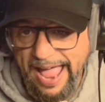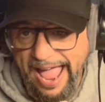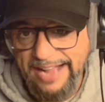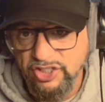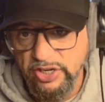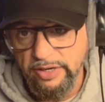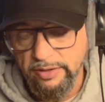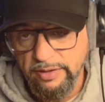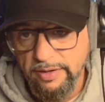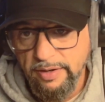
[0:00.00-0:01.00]
action.
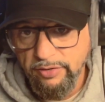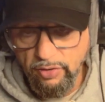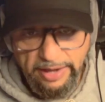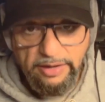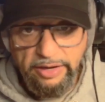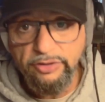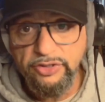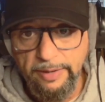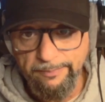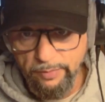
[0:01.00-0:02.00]
So like
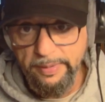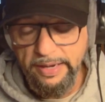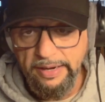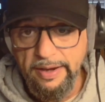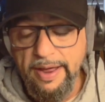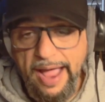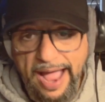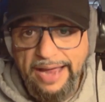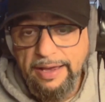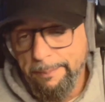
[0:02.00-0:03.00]
leadership, for me,
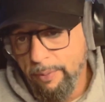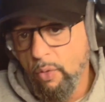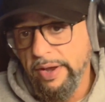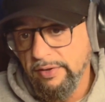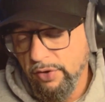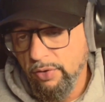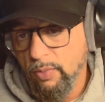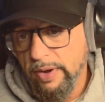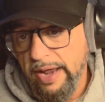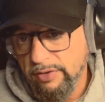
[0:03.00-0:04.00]
I can point to
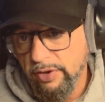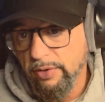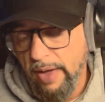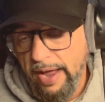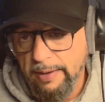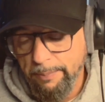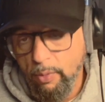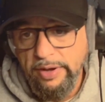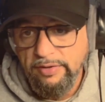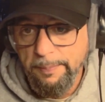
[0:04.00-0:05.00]
what I do. I can
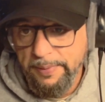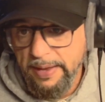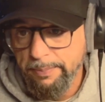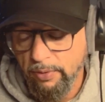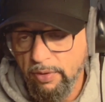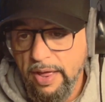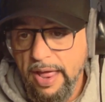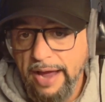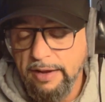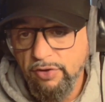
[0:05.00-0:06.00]
point to people.
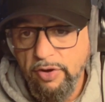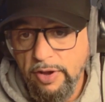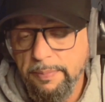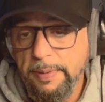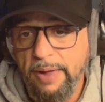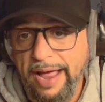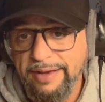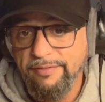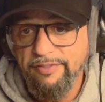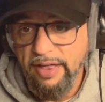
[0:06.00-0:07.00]
I can show you the people I
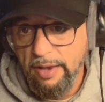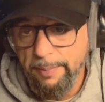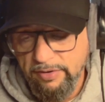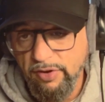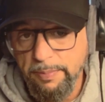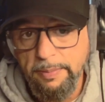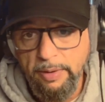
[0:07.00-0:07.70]
develop. I can show you the people I